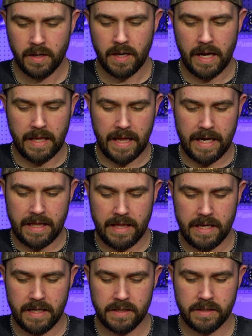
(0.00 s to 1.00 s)
I like
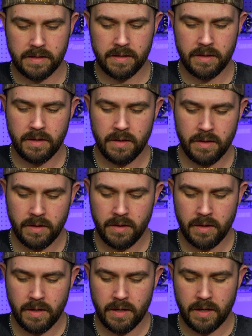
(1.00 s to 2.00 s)
this.
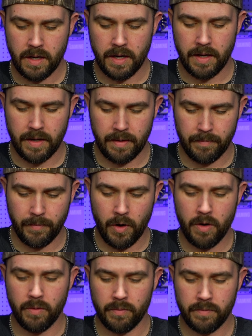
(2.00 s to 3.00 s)

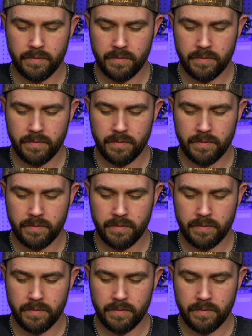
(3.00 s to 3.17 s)
Oh,